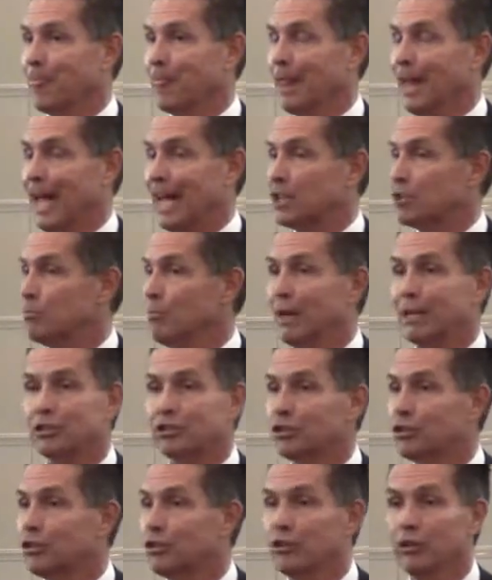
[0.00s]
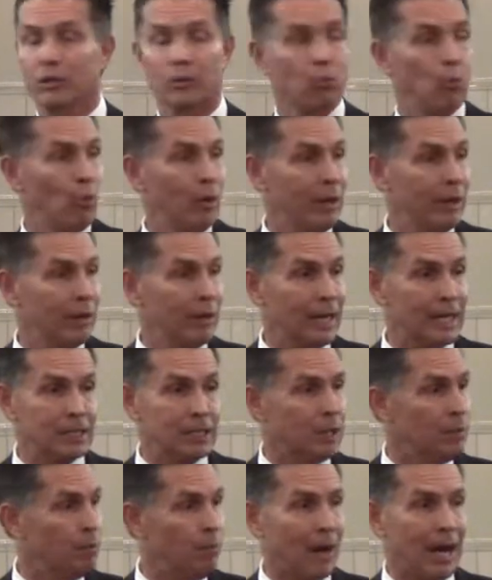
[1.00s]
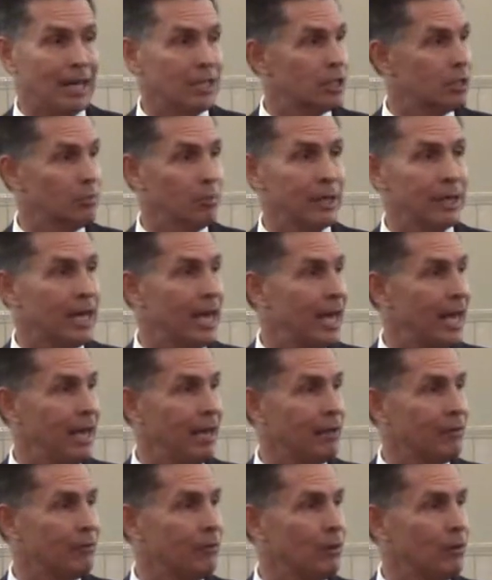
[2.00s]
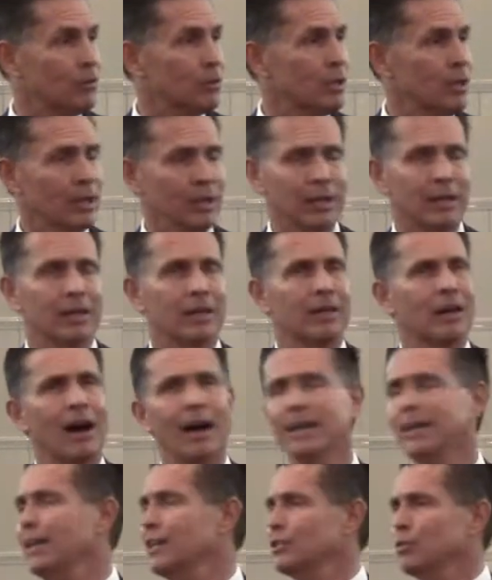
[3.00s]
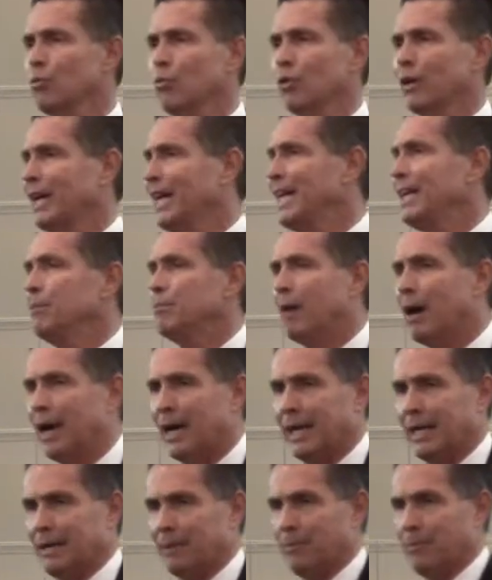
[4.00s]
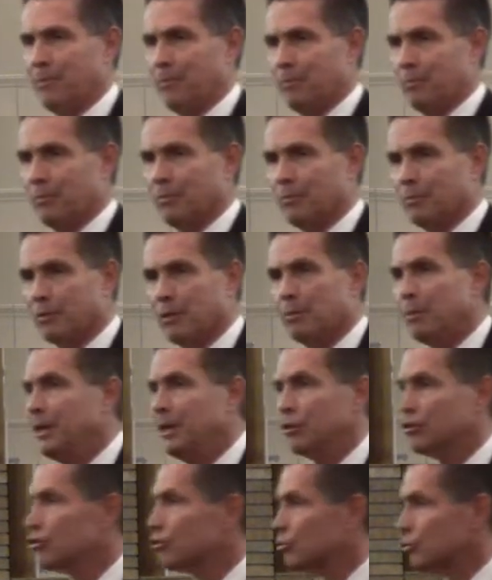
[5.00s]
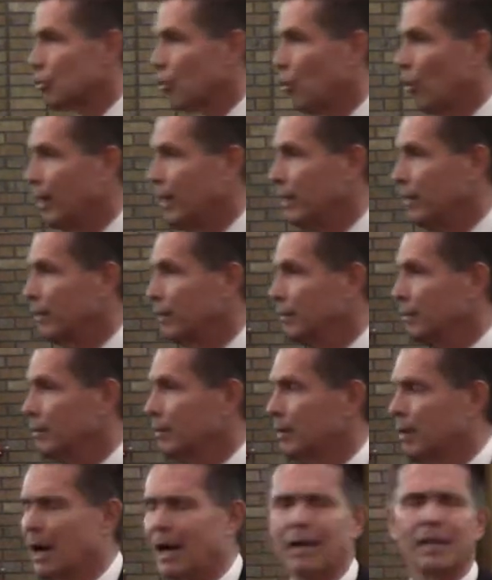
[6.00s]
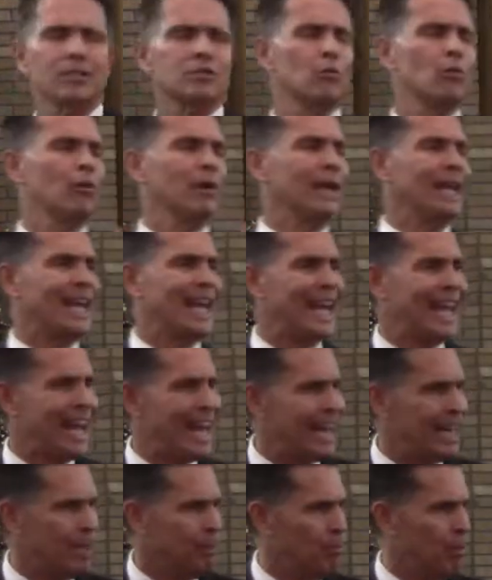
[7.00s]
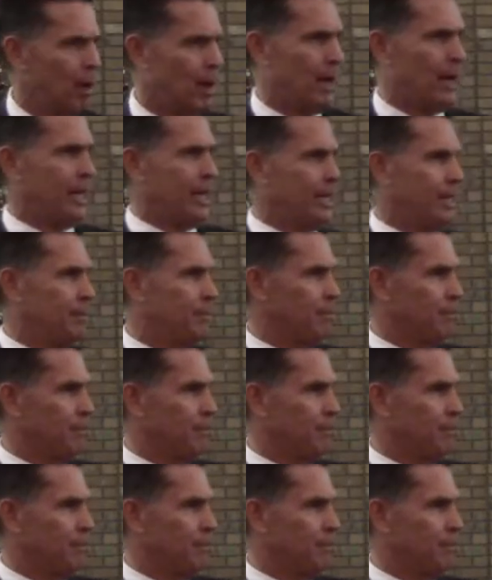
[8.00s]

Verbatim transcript: as much goodwill as He possibly can. Folks, God doesn't want anybody to be destroyed, God doesn't want anybody